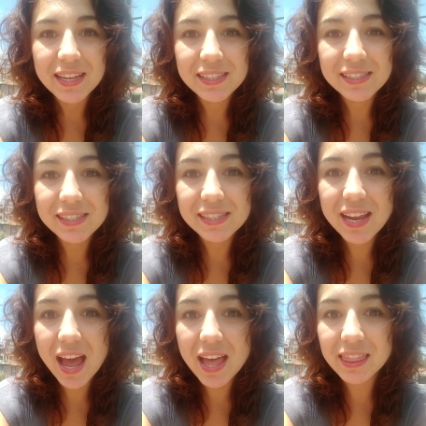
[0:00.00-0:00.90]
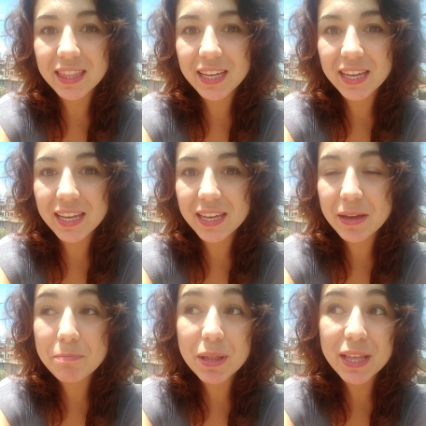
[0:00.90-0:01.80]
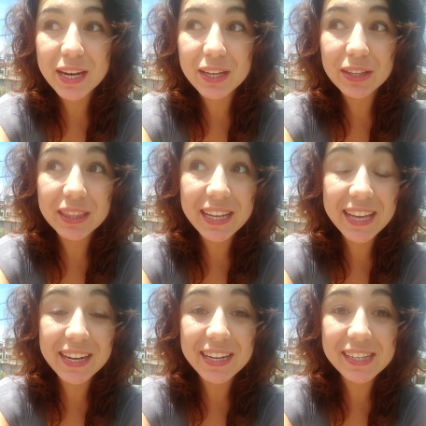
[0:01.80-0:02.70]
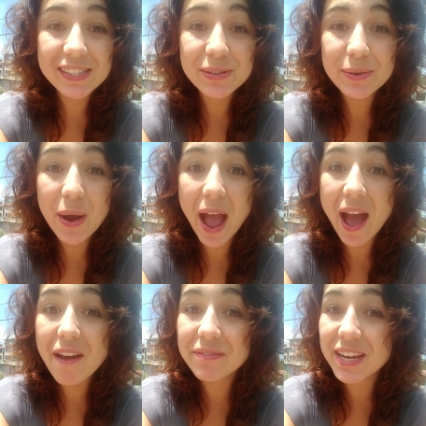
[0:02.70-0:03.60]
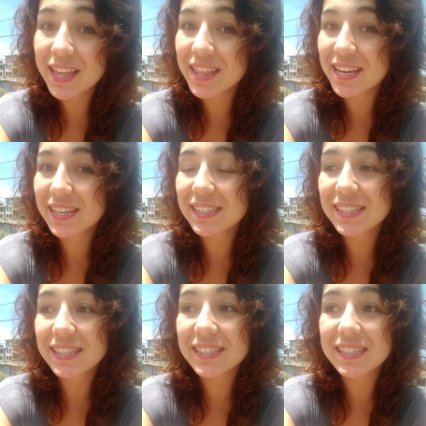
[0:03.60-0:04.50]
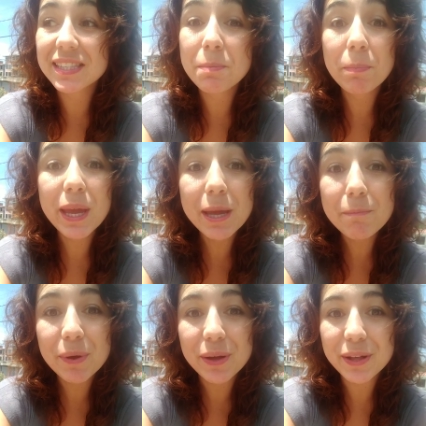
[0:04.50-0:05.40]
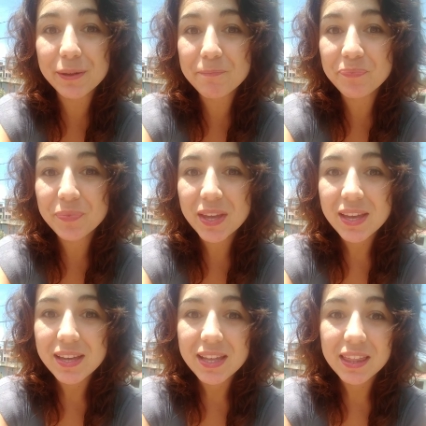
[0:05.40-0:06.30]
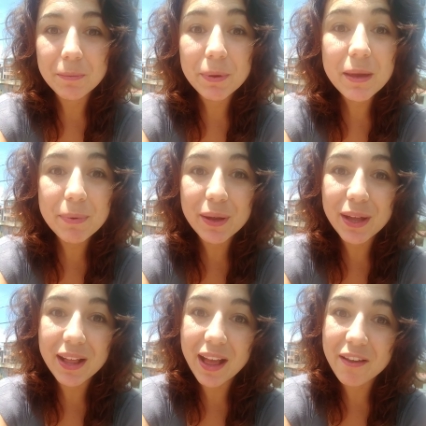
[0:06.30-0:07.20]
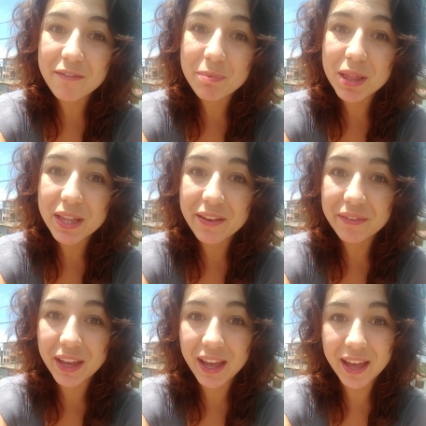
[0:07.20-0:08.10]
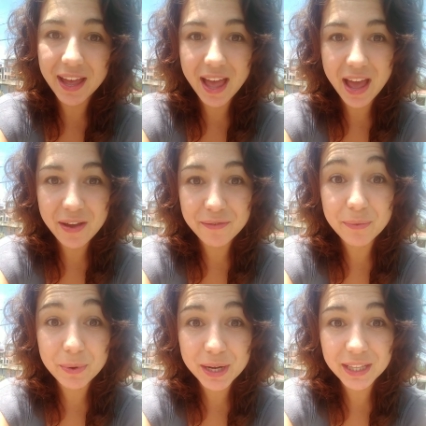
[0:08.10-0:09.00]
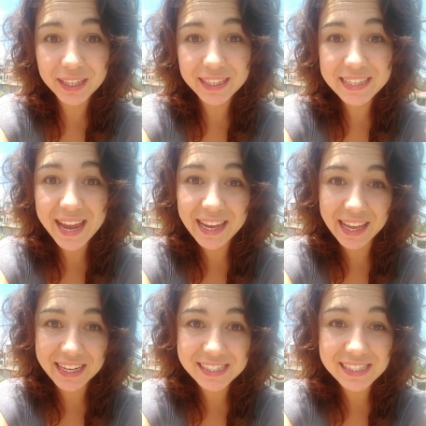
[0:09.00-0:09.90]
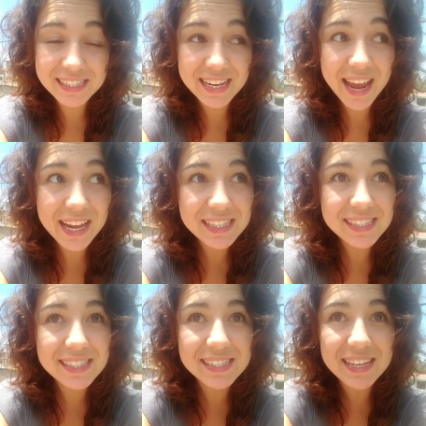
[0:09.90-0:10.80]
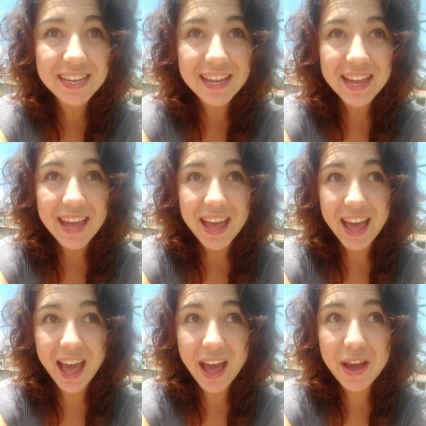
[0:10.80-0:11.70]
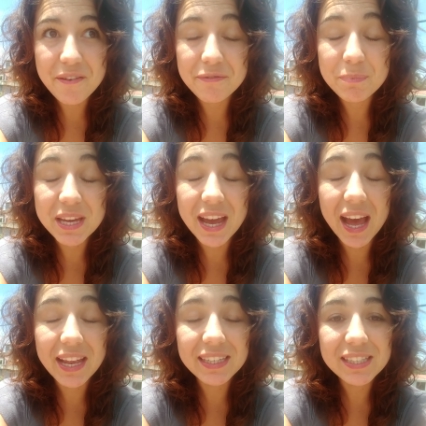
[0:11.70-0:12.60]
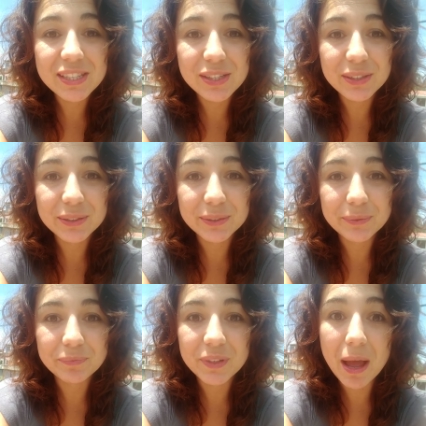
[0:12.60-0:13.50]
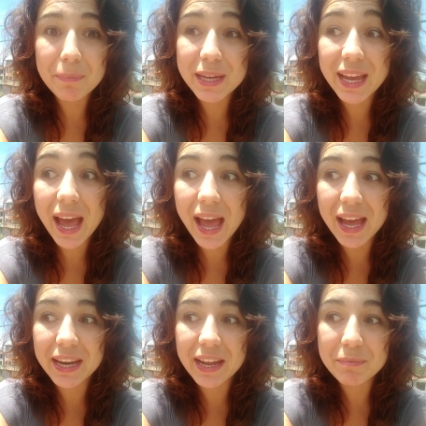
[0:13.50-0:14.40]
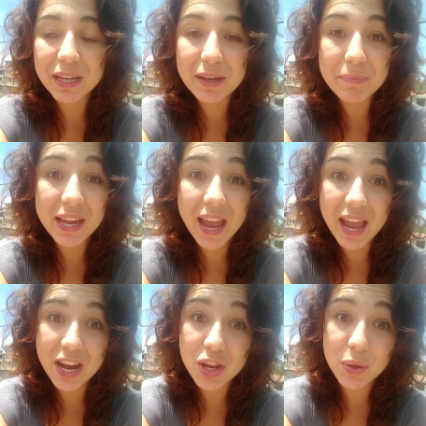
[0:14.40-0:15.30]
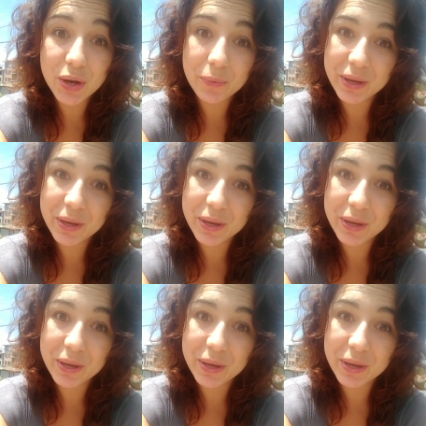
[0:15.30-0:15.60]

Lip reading: it's not the political leaders who have done this, it's the people. The people of Bolivia have really taken a stance, have begun to, not begun, I mean, it began 3